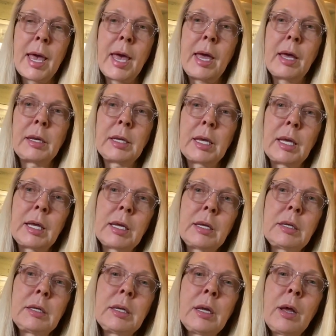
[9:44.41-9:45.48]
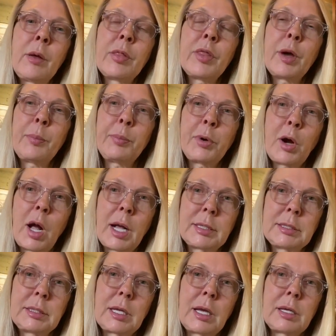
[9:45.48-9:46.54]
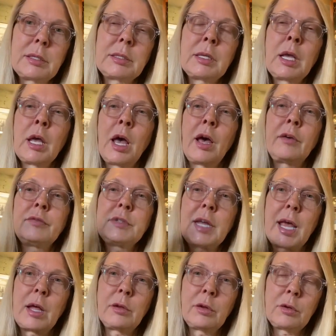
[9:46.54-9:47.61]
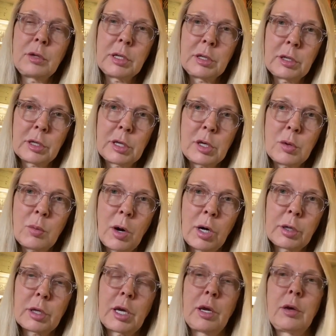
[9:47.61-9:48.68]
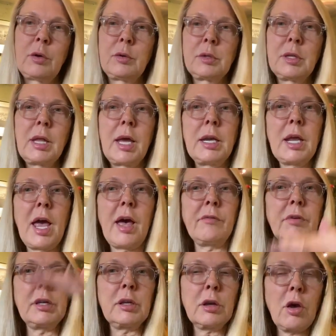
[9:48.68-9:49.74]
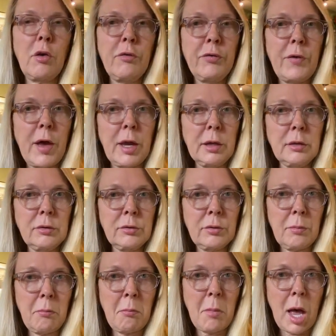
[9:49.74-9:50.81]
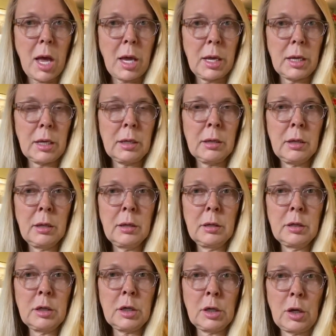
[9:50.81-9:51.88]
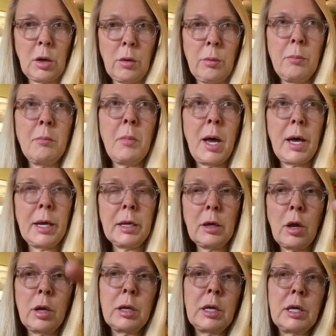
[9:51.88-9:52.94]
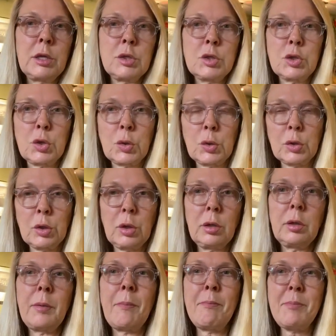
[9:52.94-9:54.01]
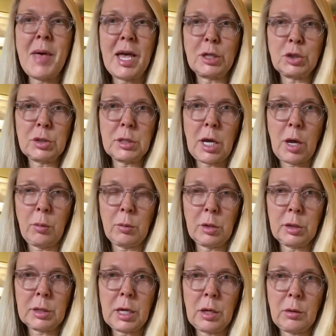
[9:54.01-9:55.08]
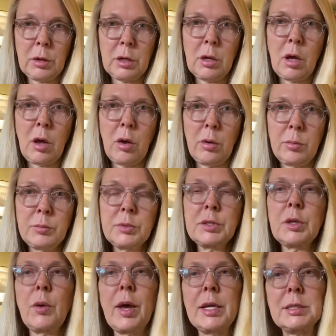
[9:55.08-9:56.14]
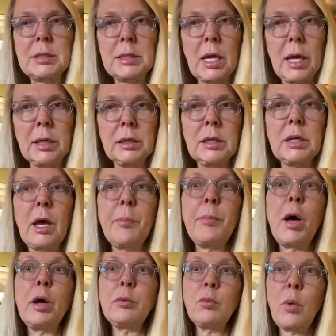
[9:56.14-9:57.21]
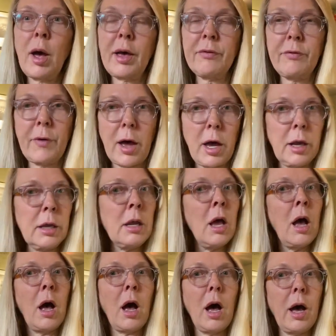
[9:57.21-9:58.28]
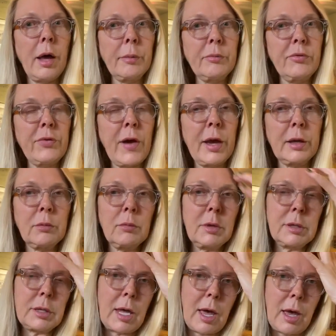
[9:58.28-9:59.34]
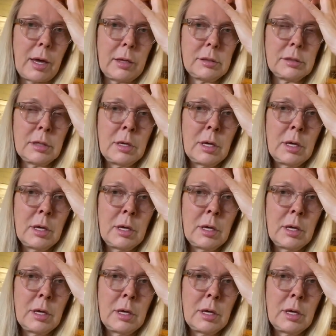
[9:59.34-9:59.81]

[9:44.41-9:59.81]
And in the process of downloading the QR code, then having to go find my, my internal mesh network here at home. So I signed it up on Wi-Fi. I'm fine with that.